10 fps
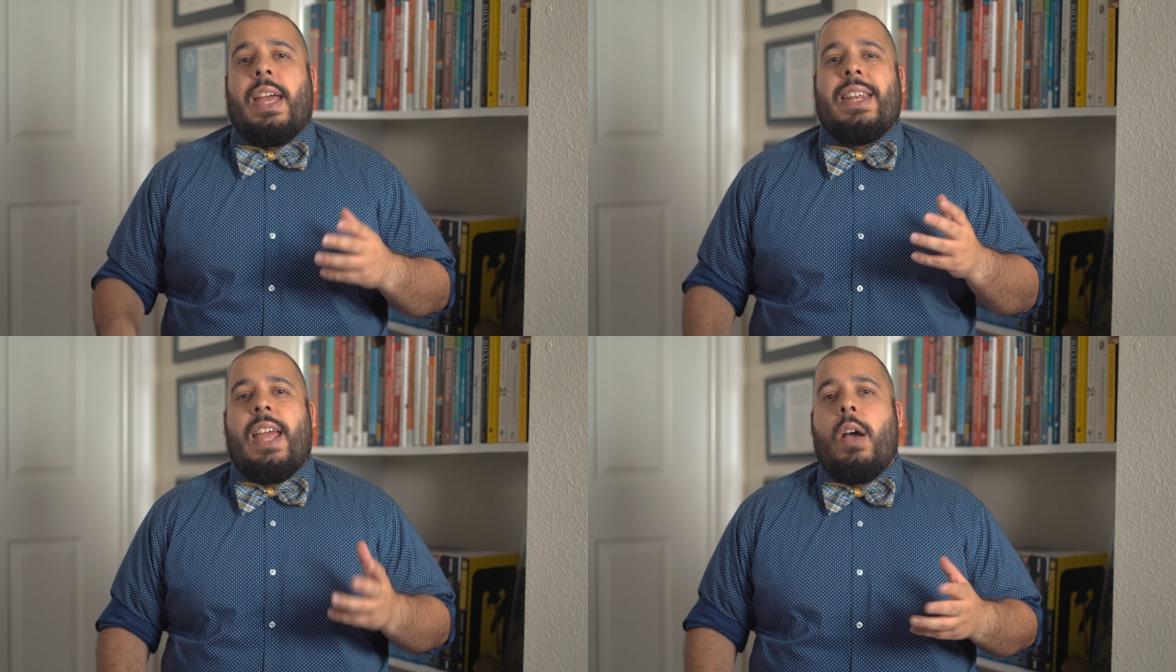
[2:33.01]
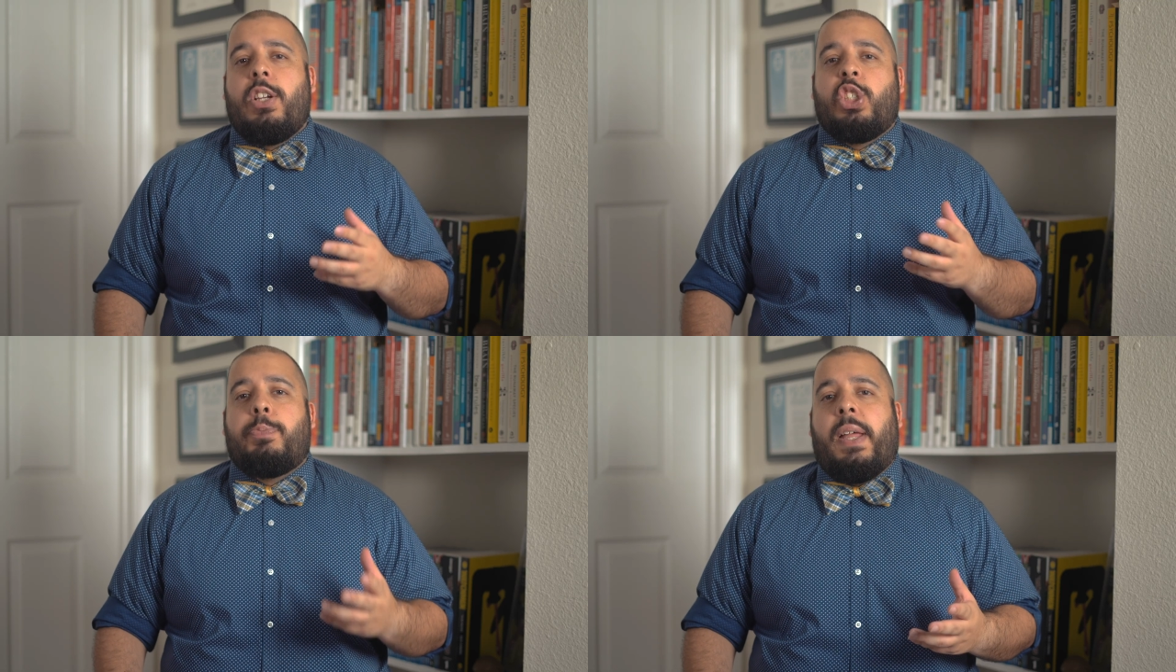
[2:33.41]
and now
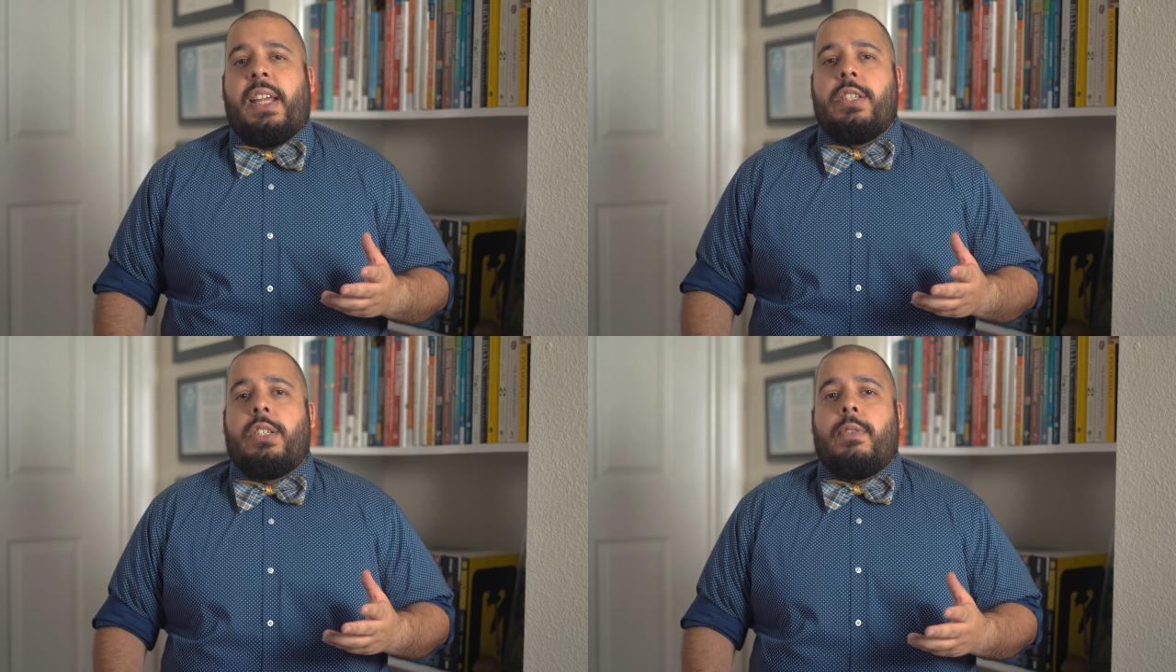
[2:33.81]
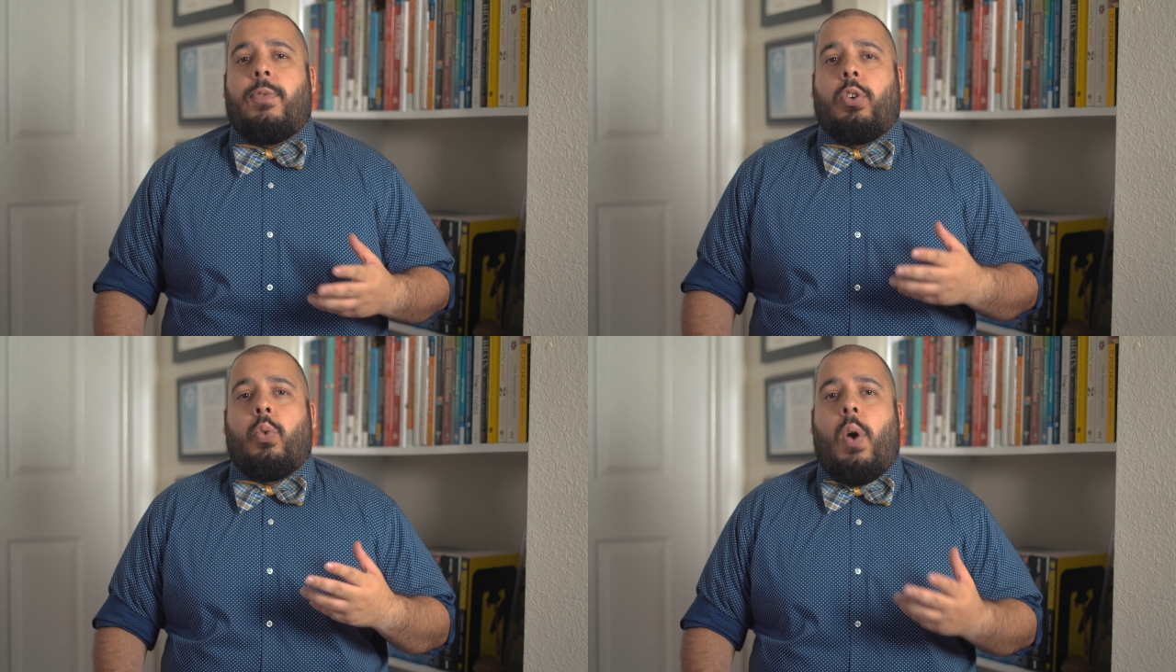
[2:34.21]
explains them
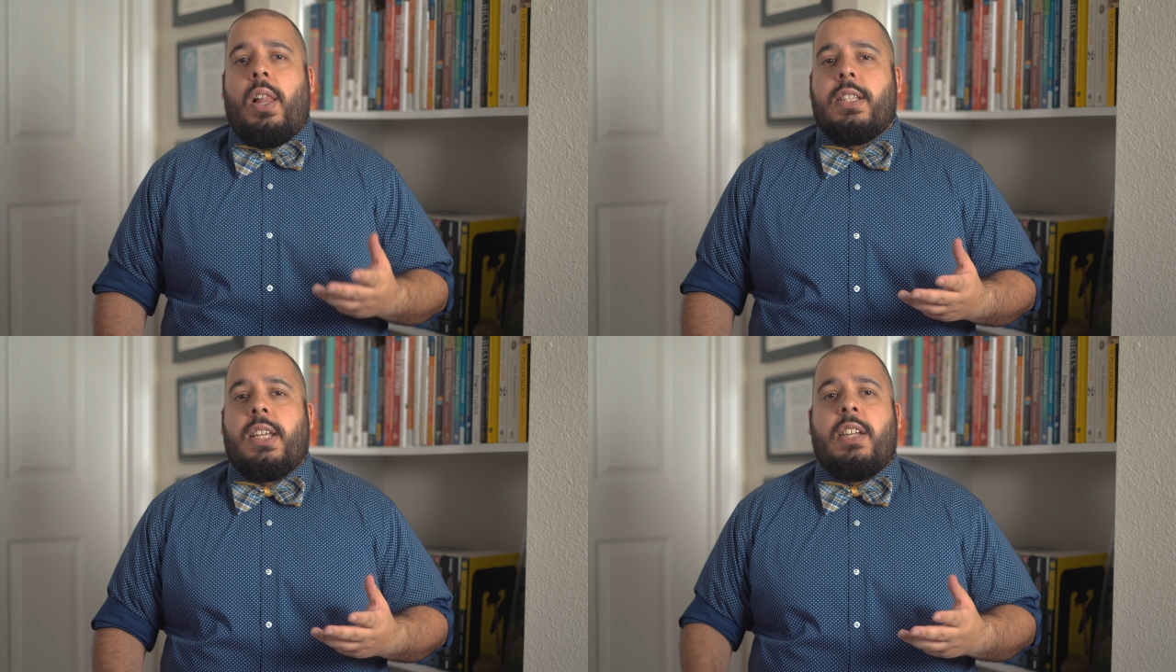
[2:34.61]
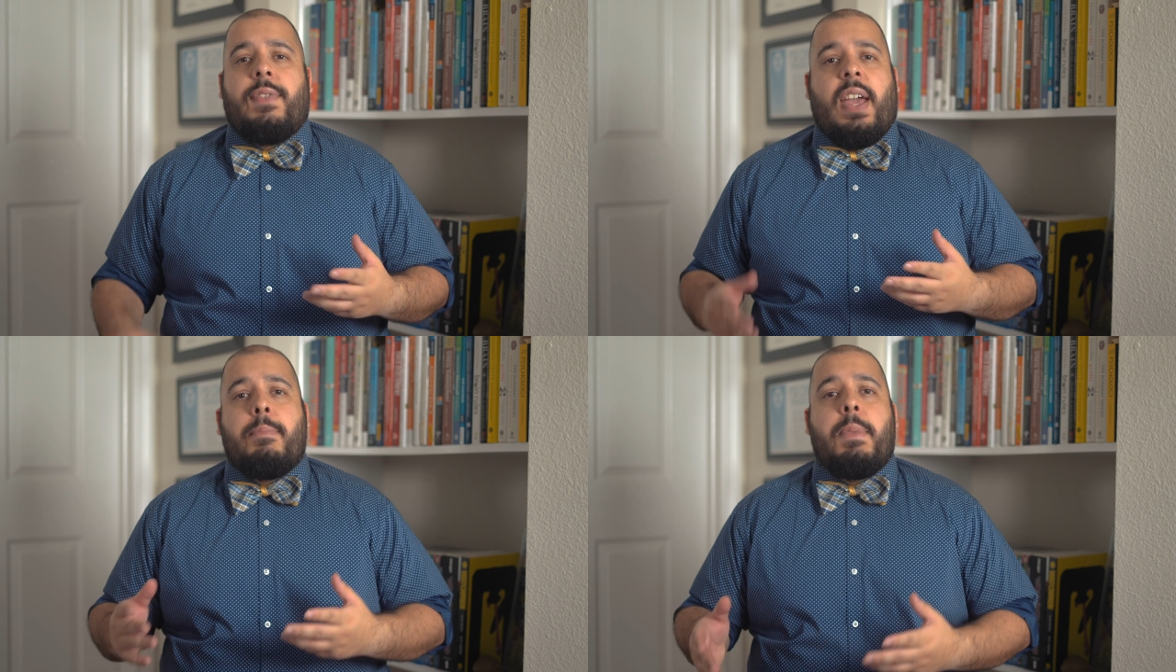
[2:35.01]
for qualitative
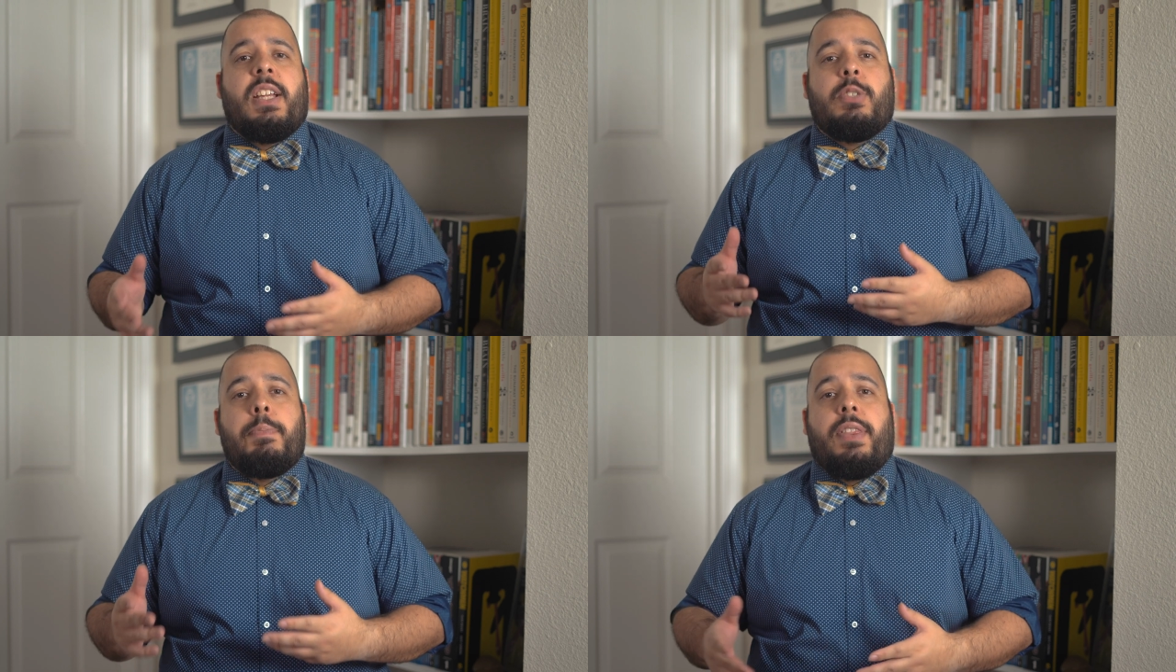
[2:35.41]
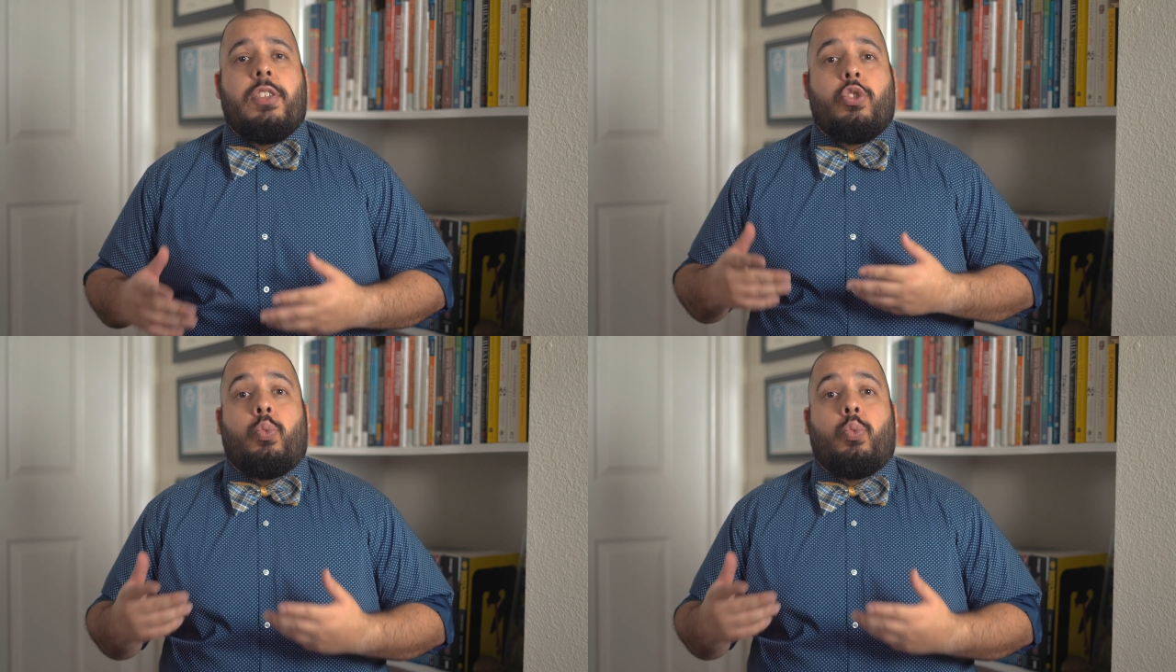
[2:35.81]
and mixed methods